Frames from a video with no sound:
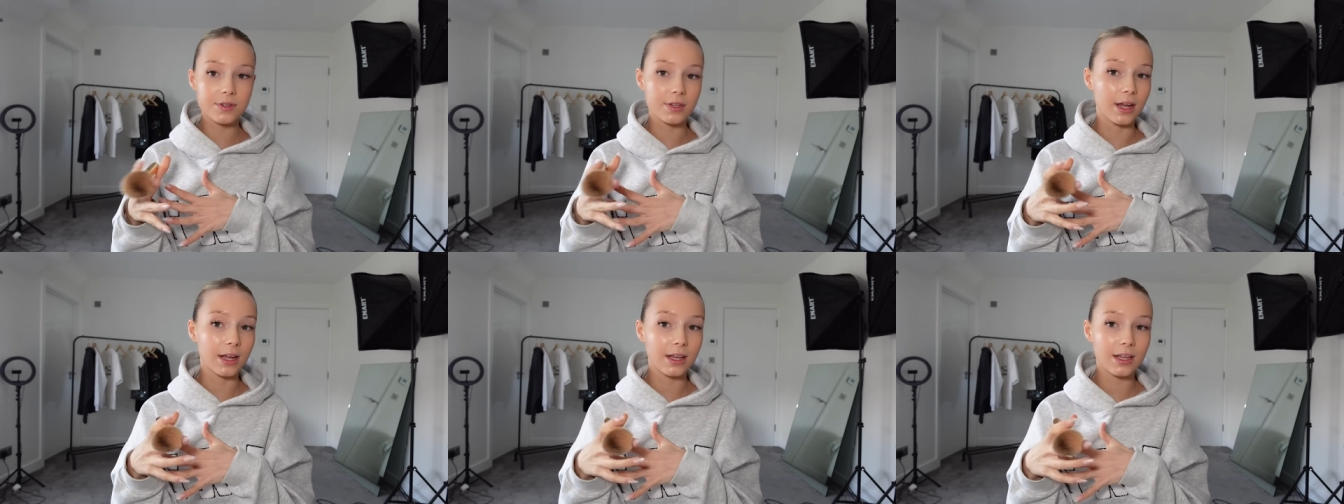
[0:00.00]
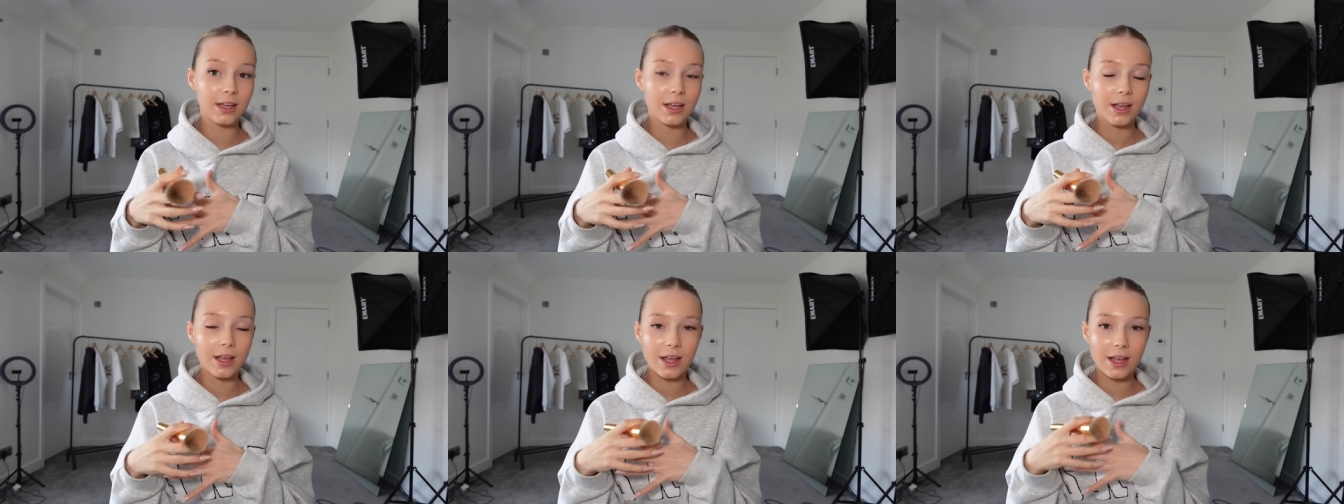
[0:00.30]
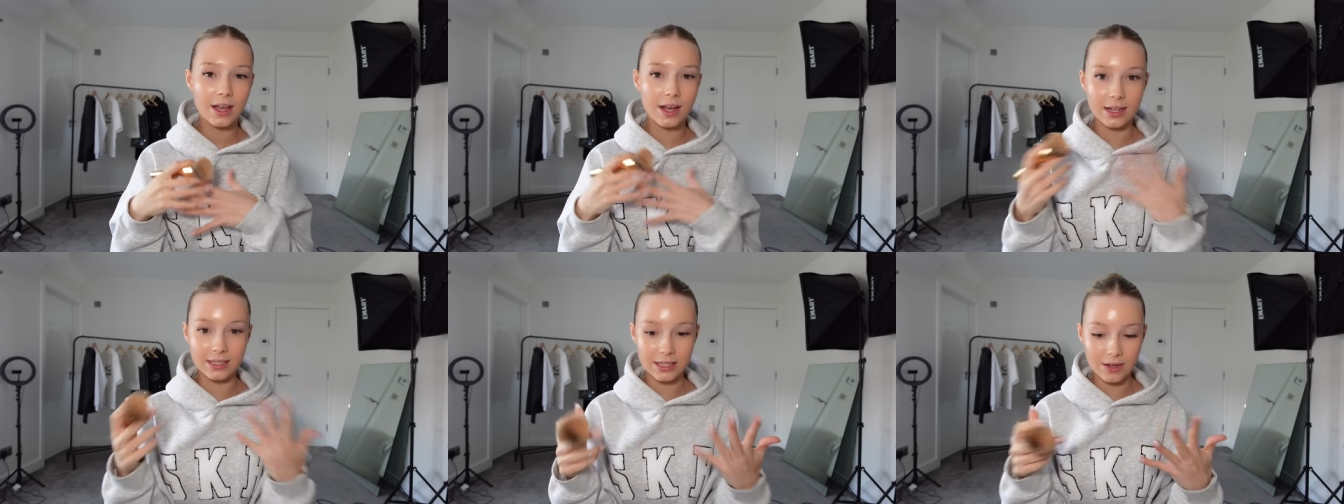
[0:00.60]
like
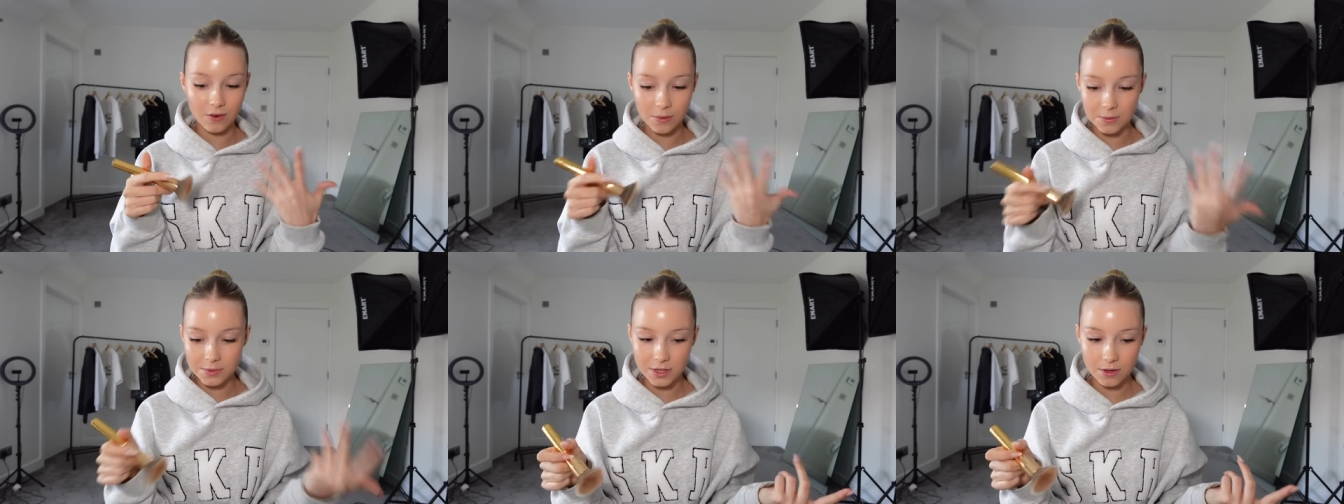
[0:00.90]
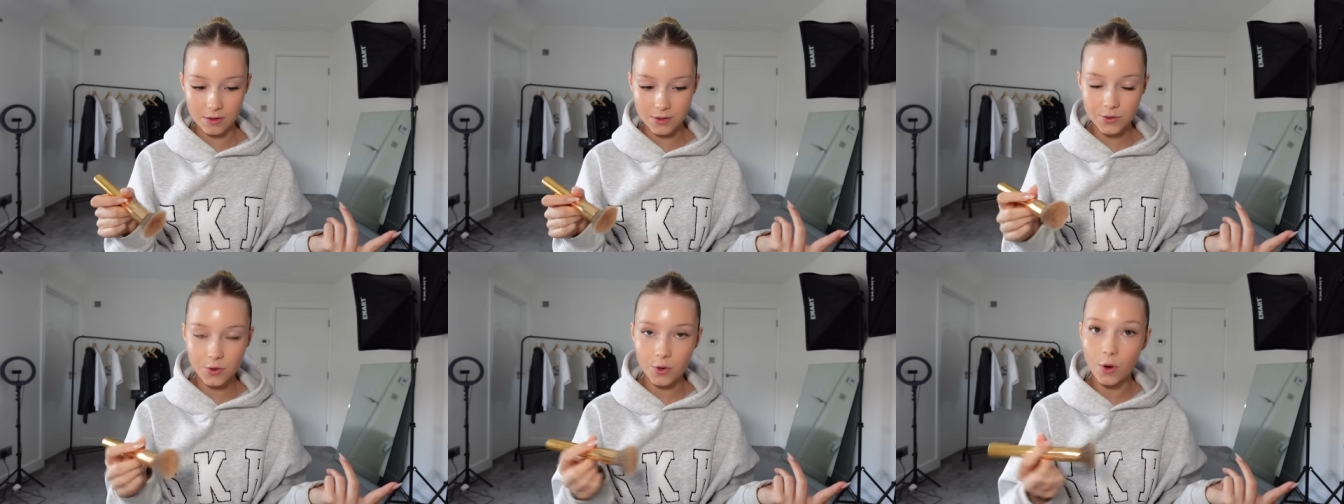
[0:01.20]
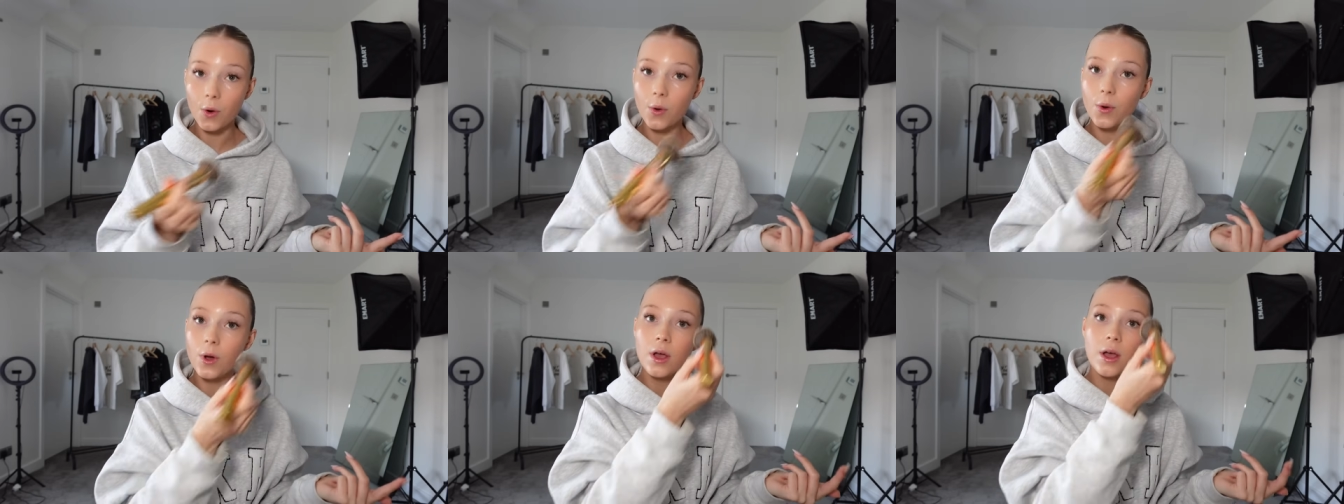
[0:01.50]
as if I'm still at
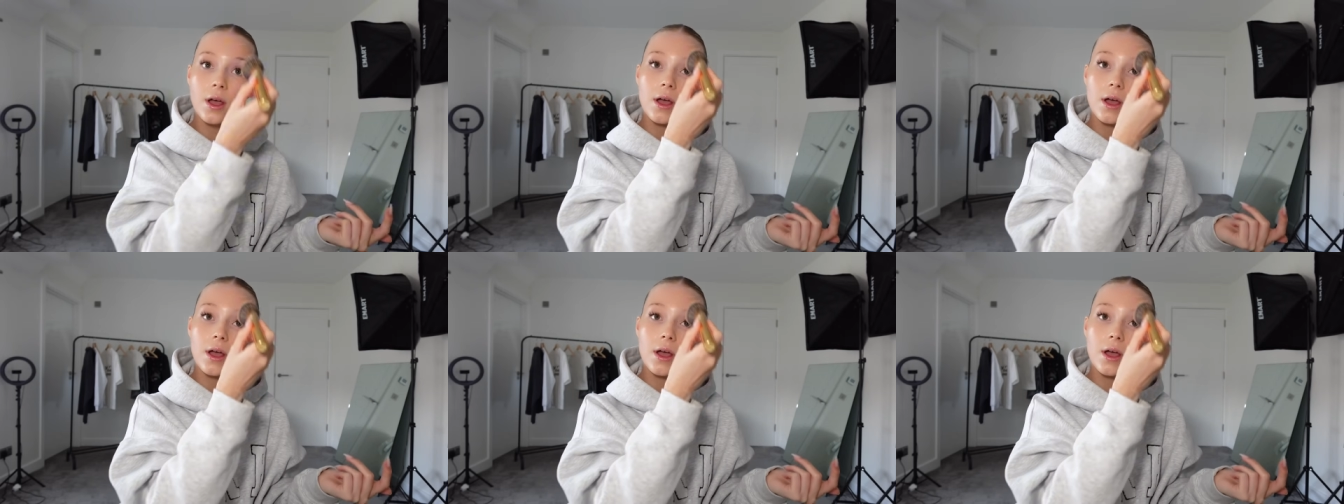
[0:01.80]
school.